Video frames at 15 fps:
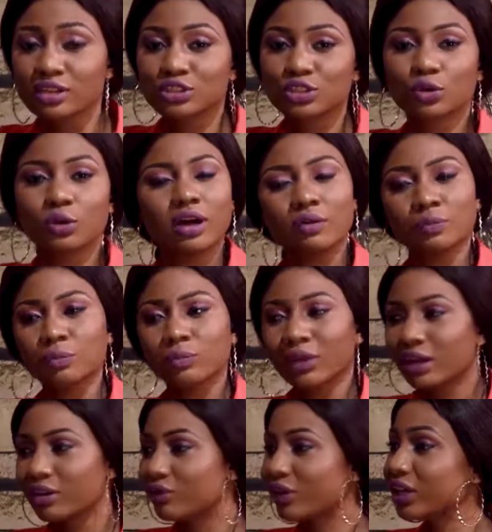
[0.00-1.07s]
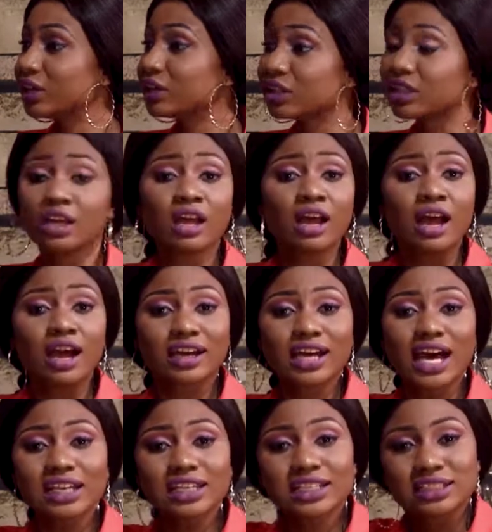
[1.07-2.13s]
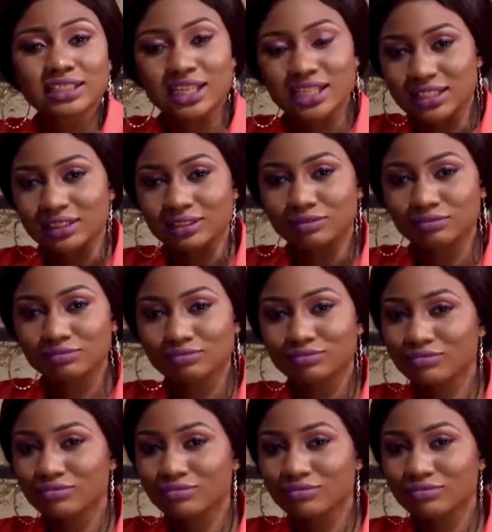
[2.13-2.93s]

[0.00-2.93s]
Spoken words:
So, finally, Catholic dating